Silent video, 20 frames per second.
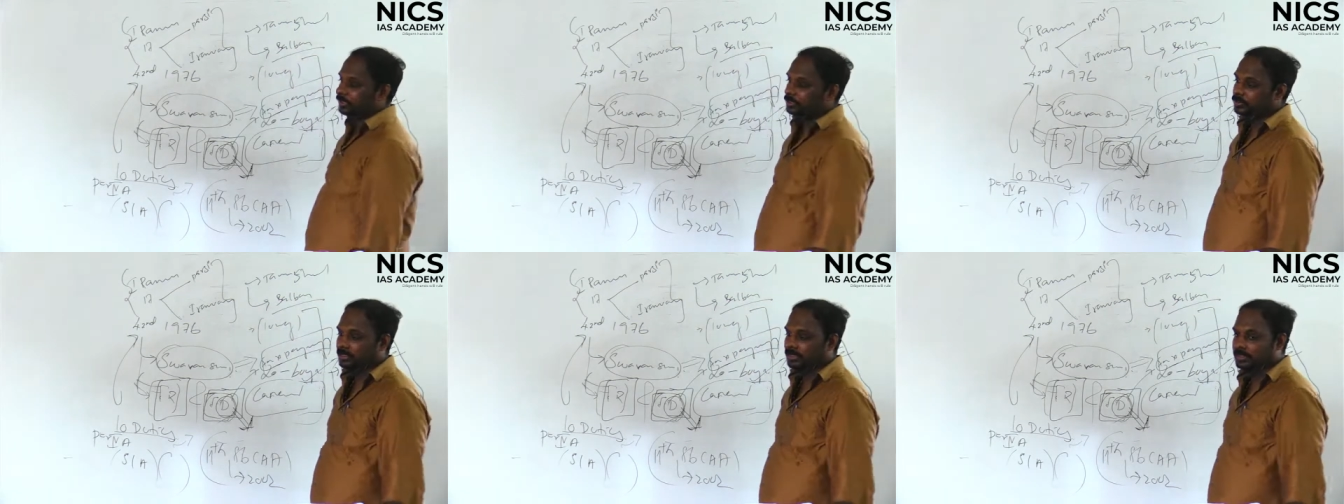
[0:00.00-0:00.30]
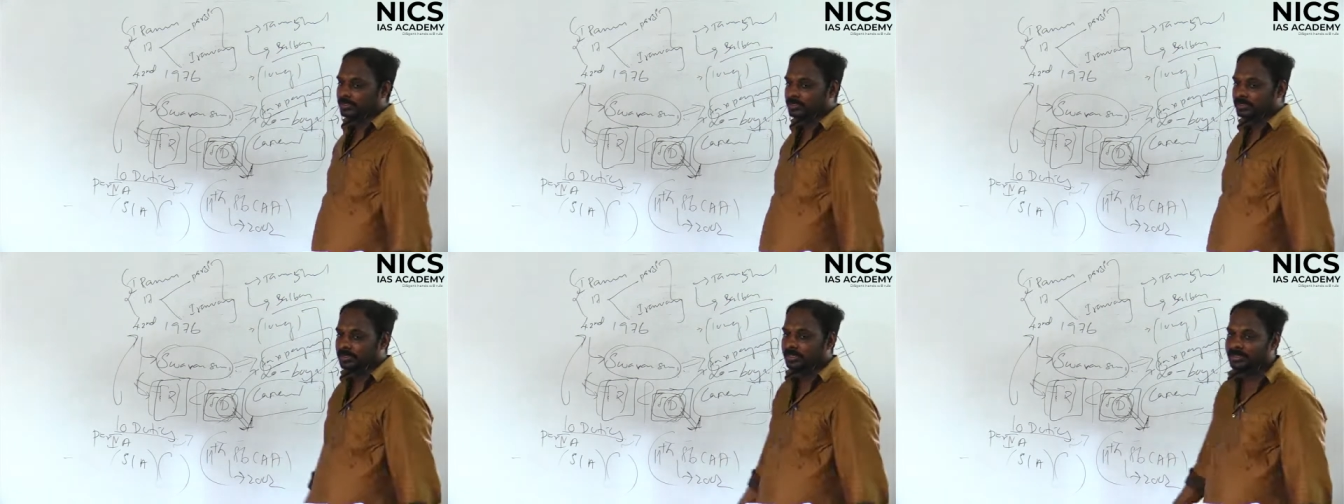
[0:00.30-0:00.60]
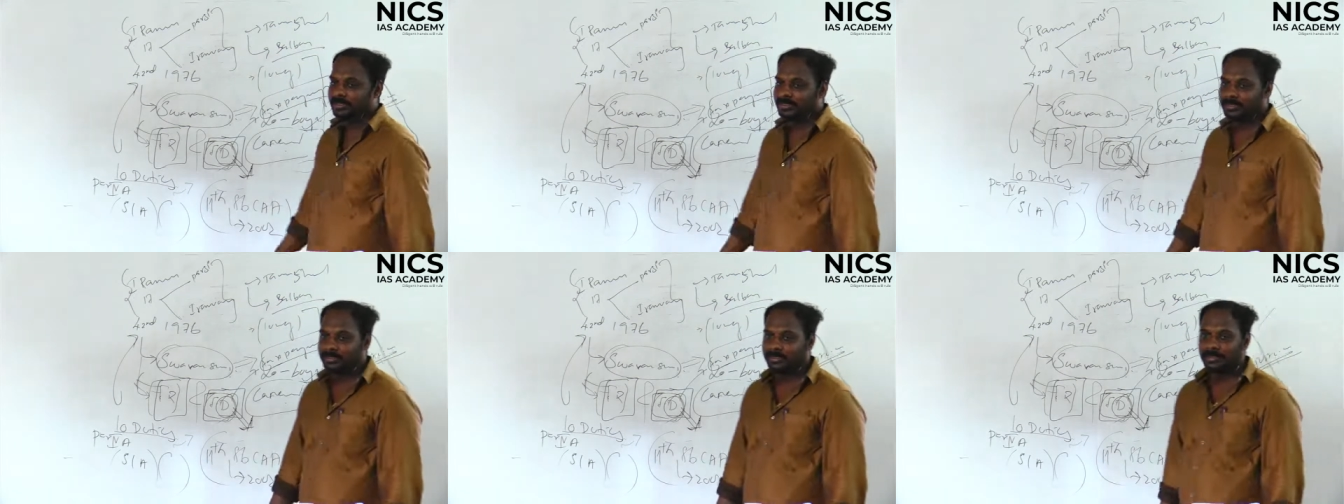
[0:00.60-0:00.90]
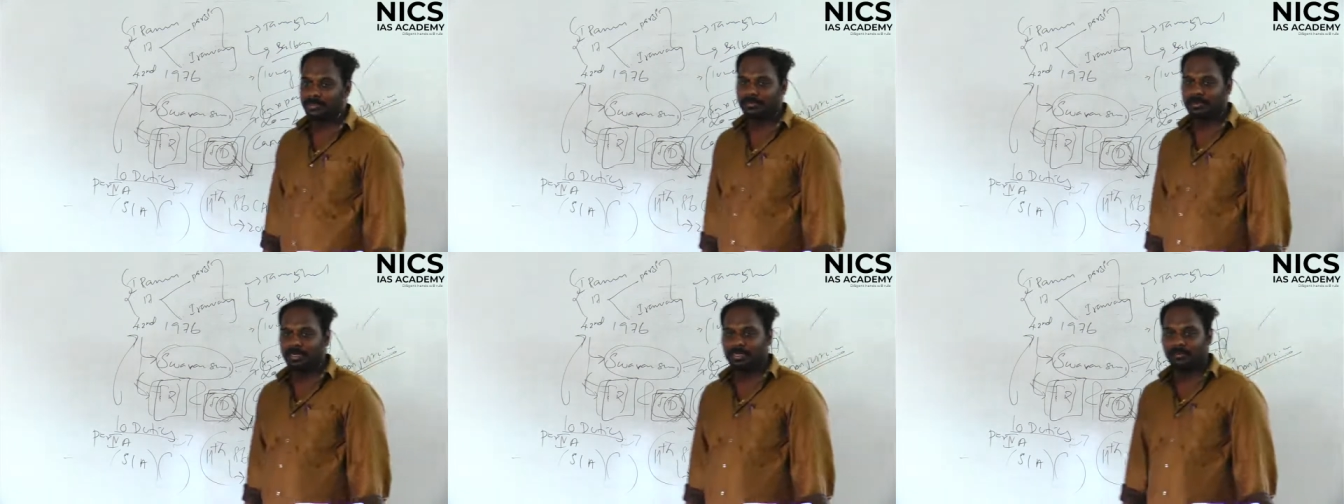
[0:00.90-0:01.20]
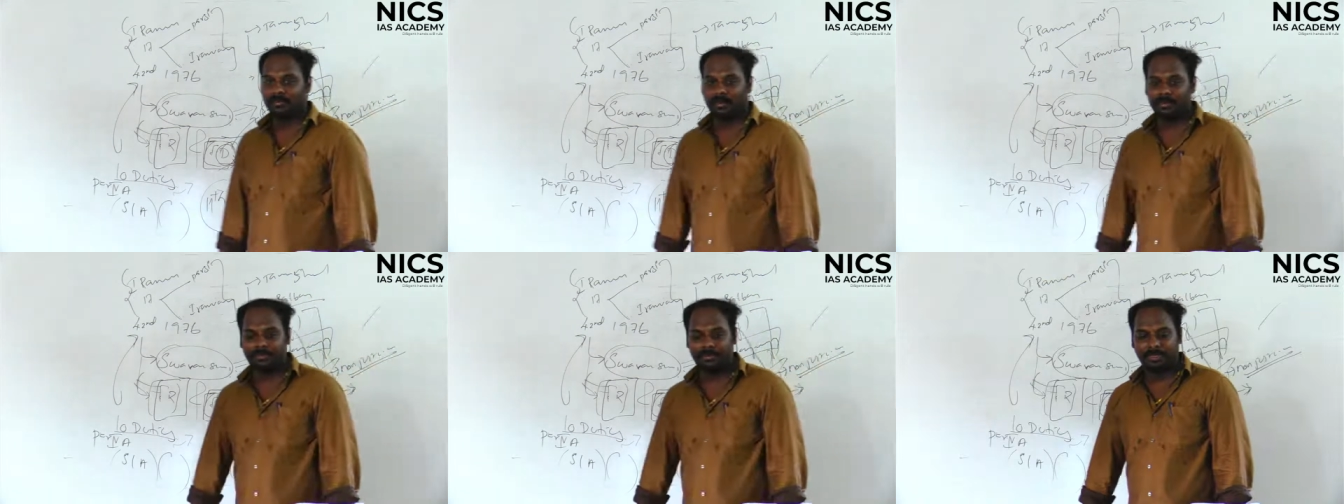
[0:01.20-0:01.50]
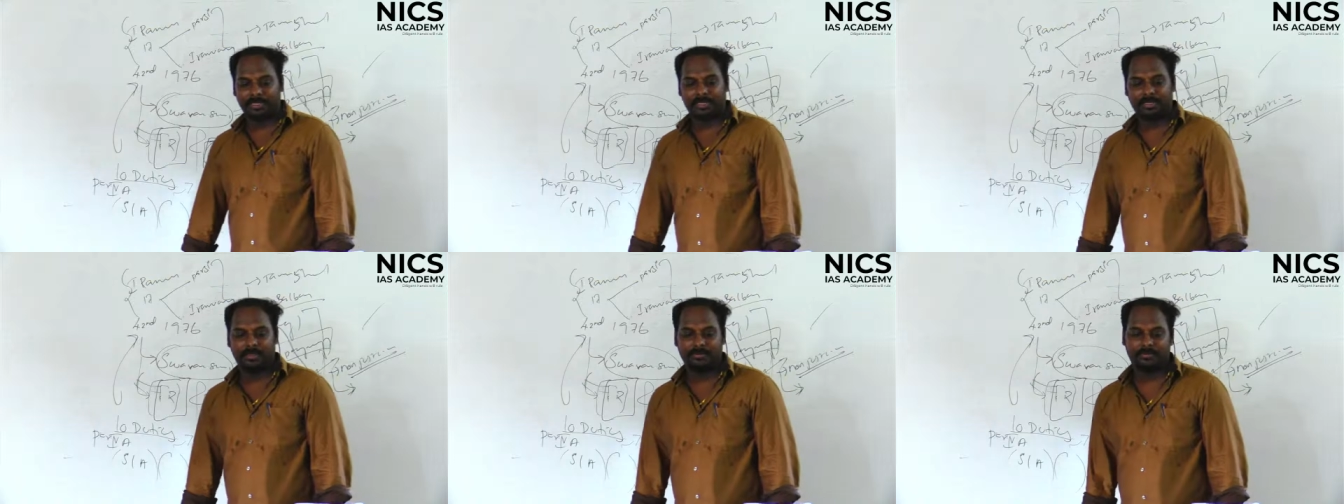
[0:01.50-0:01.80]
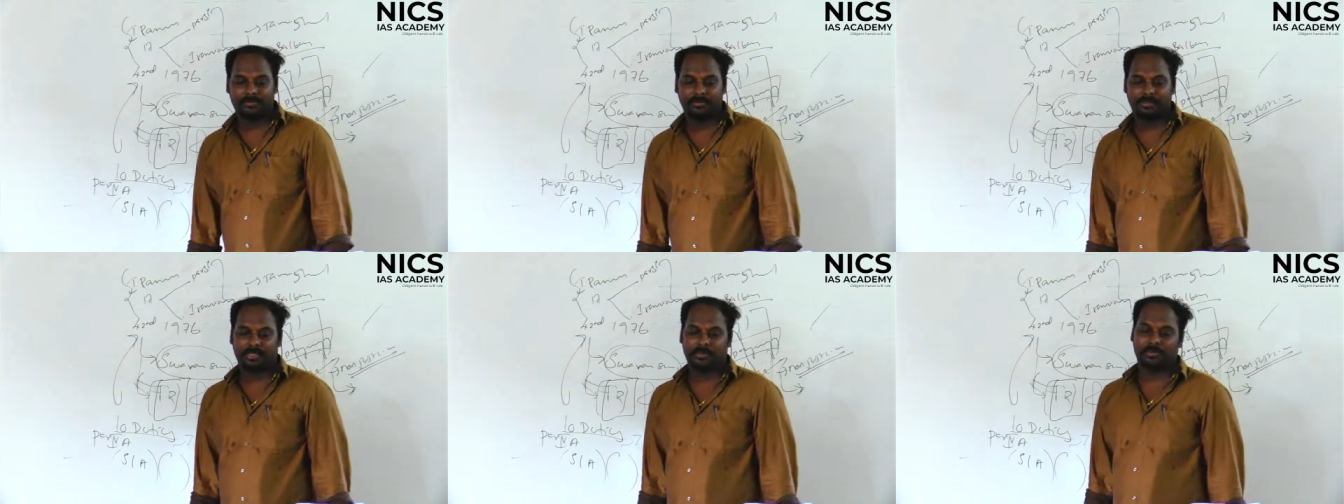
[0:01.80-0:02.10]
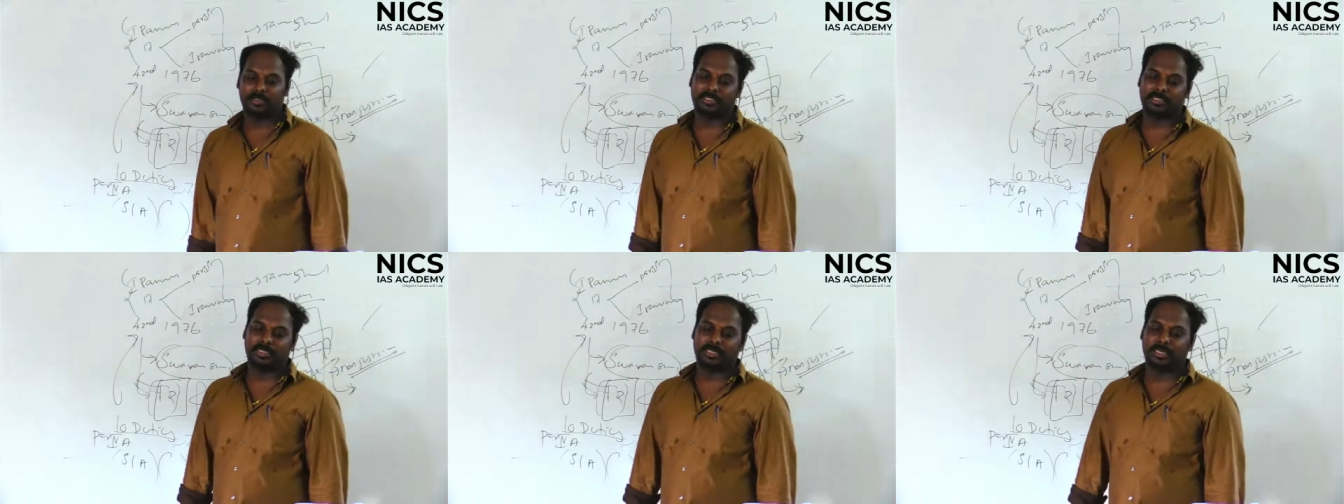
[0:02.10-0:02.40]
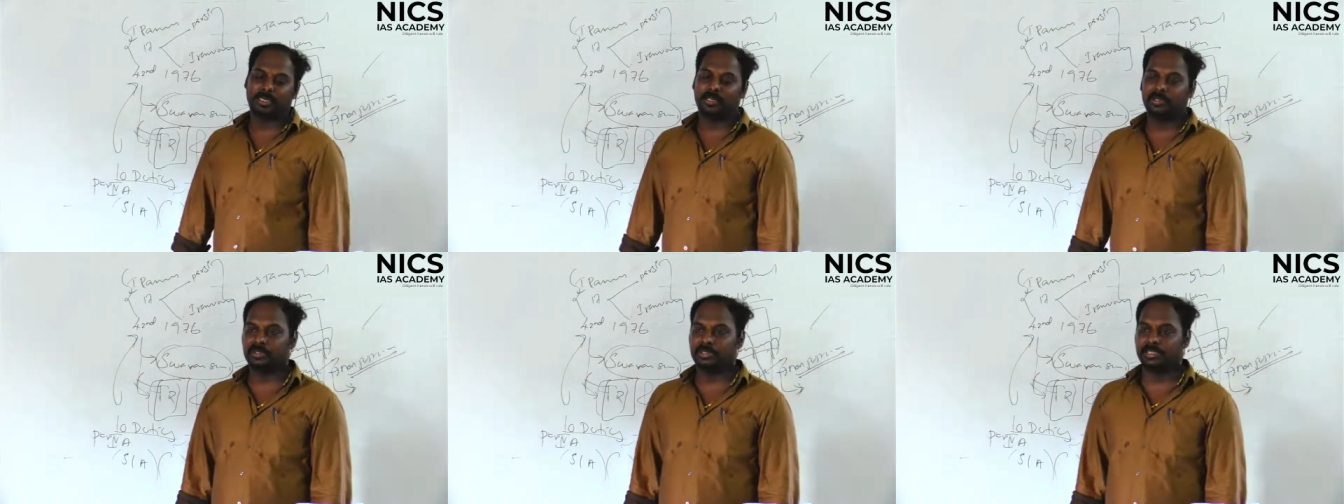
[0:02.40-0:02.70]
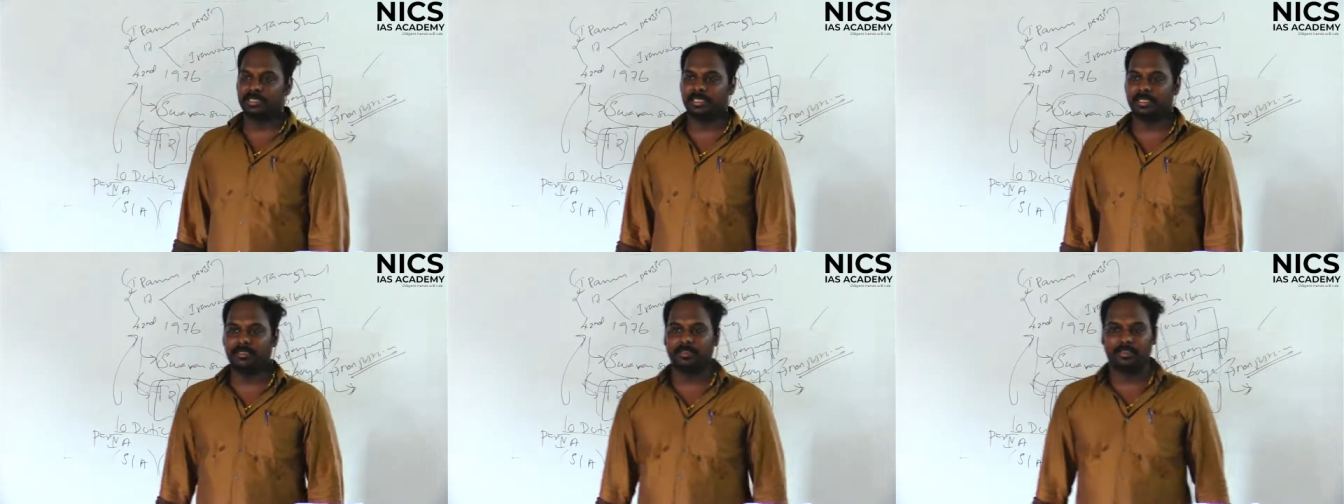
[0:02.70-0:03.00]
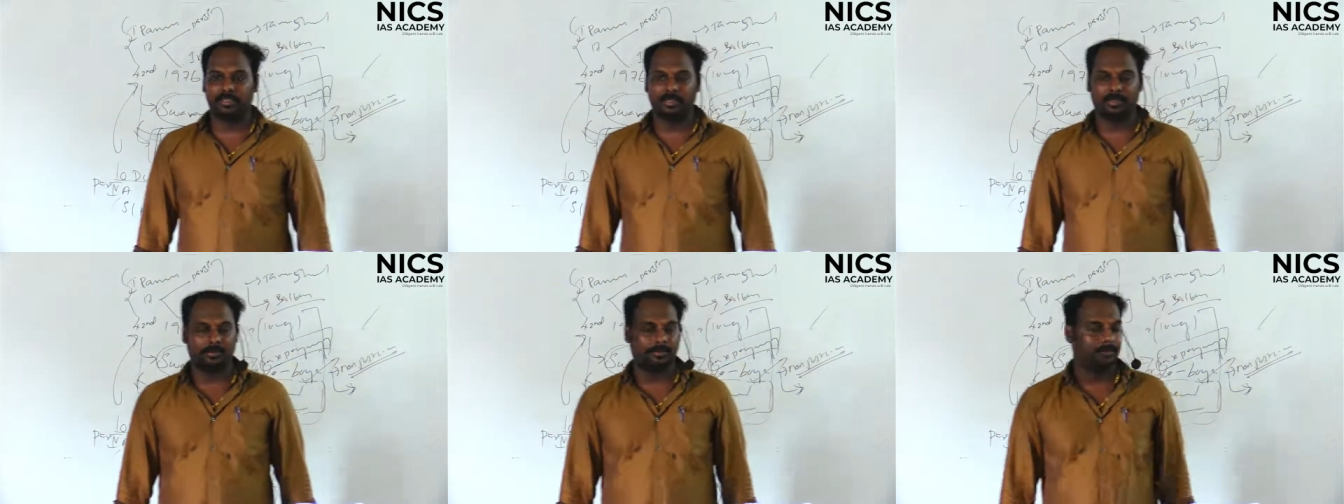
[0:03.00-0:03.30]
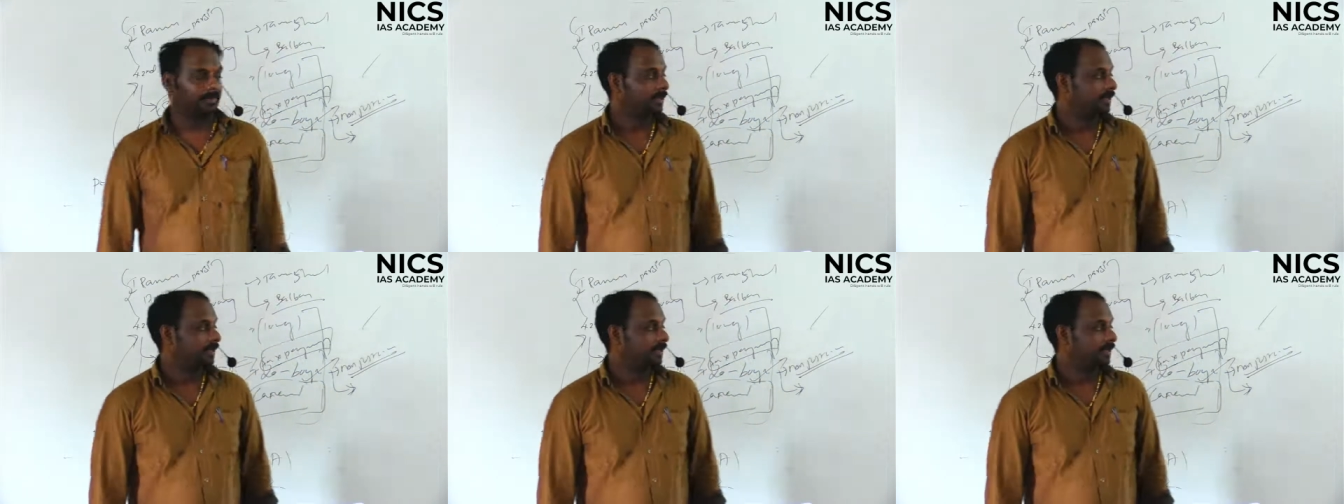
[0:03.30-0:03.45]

So it's it's in the medieval period. It was introduced in India.